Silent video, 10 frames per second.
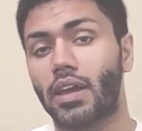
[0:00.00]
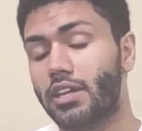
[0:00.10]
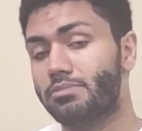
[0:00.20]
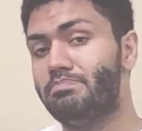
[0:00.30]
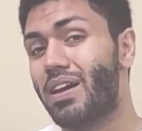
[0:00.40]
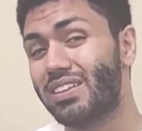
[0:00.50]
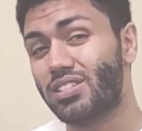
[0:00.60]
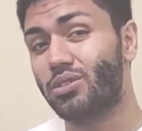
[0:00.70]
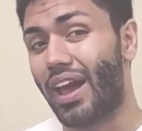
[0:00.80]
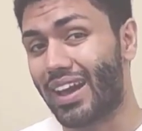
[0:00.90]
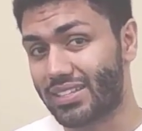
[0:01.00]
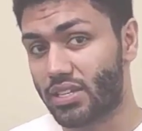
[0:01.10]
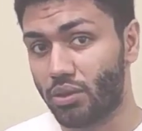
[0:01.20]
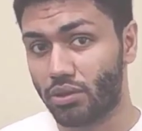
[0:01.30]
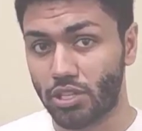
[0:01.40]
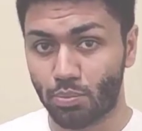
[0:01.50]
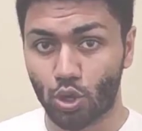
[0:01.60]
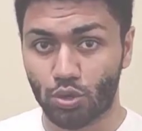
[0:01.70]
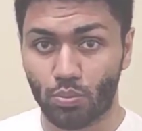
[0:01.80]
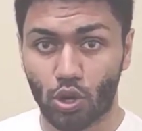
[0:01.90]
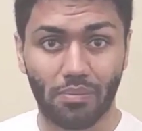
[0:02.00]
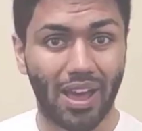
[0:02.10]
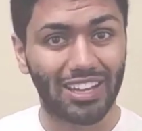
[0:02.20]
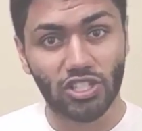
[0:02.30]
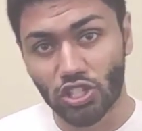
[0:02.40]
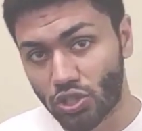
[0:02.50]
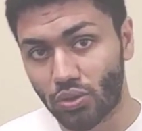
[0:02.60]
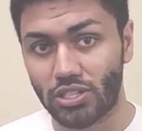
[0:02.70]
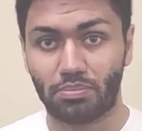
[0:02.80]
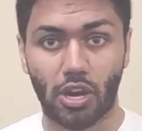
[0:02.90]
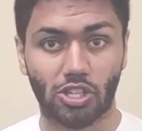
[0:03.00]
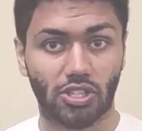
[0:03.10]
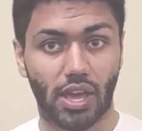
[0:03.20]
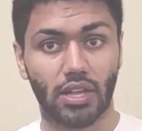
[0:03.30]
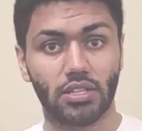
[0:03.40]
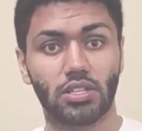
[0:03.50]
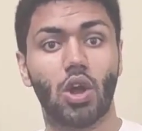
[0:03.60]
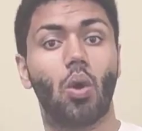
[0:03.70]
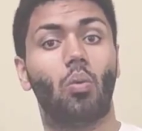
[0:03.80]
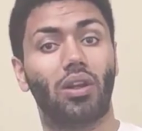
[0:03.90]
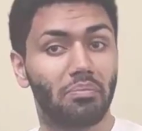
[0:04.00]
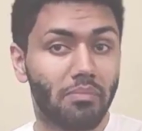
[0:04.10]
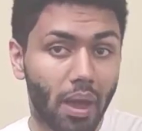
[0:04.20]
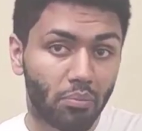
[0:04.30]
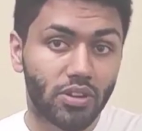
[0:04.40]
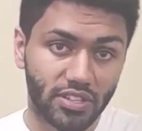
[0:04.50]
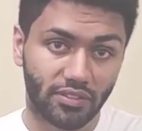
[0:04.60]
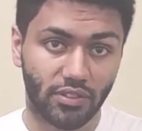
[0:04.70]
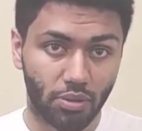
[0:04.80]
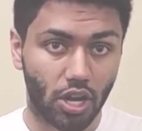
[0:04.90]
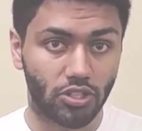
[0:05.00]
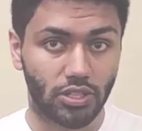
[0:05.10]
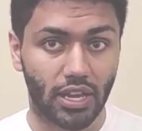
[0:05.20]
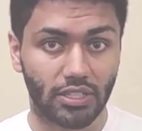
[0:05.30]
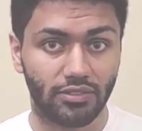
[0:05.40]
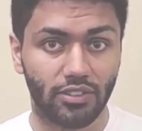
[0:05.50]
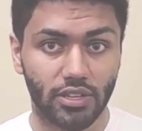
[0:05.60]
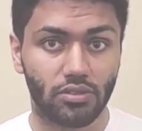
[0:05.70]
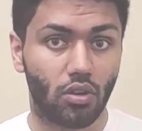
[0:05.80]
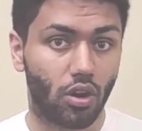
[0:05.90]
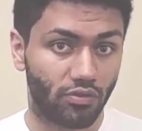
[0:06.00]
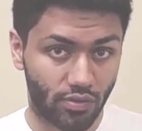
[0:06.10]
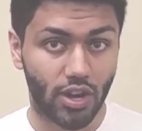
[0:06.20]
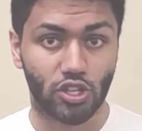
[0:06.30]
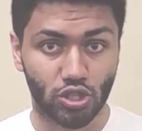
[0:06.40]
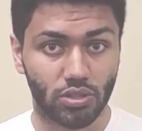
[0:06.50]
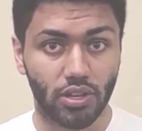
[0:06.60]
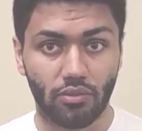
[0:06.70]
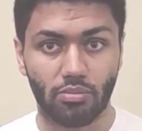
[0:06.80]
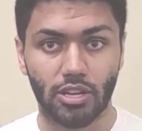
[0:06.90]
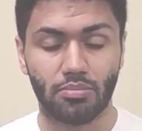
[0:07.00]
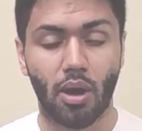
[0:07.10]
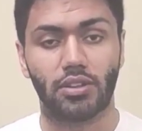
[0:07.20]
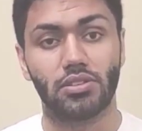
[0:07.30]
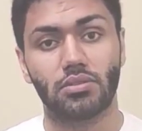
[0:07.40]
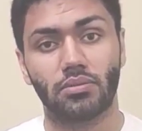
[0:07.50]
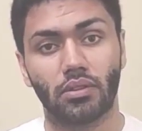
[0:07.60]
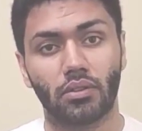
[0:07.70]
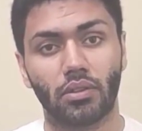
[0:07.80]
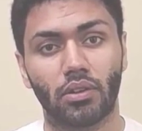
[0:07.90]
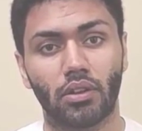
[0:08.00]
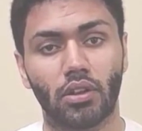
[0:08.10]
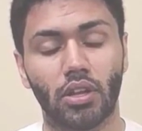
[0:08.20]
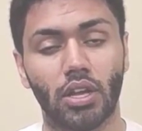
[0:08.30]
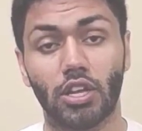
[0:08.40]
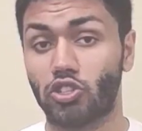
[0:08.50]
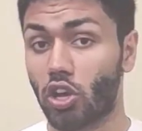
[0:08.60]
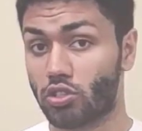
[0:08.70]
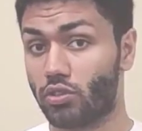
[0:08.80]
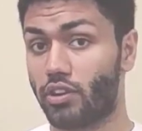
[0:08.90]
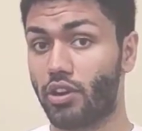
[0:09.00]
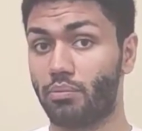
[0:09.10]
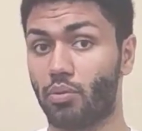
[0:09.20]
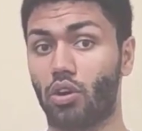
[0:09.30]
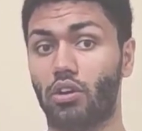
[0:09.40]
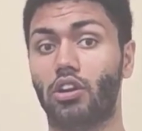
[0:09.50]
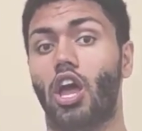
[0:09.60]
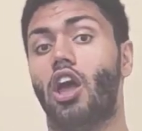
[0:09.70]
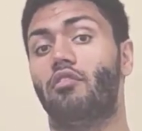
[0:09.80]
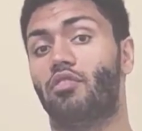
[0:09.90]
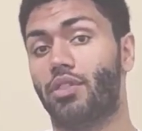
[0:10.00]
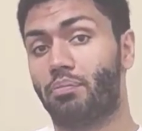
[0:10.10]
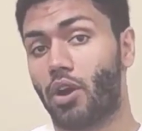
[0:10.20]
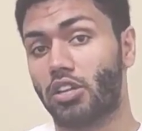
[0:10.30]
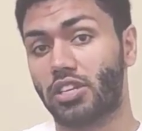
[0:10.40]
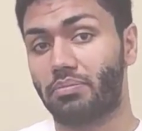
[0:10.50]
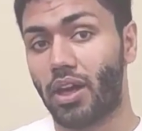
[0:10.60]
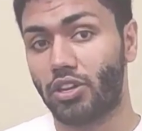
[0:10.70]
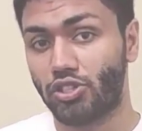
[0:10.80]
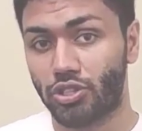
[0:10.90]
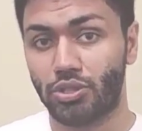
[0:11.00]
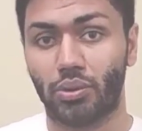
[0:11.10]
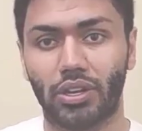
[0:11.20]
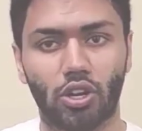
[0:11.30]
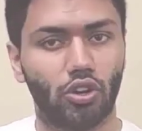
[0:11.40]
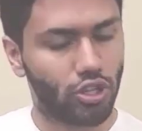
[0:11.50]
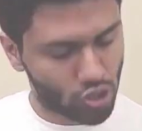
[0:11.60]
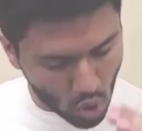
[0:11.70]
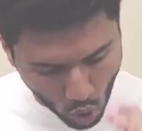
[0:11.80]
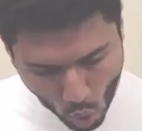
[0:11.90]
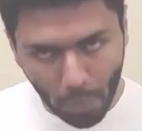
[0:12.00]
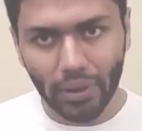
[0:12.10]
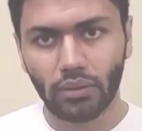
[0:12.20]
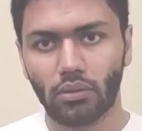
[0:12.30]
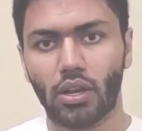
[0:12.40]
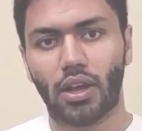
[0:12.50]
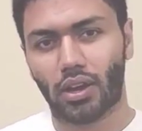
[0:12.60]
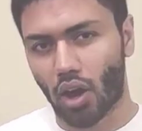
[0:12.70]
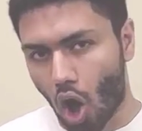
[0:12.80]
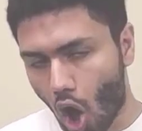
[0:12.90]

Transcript: It is best to execute this postmortem as soon as the project ends, while the memories of the project activities are fresh in everybody's minds. It's also very important for the project manager to encourage open and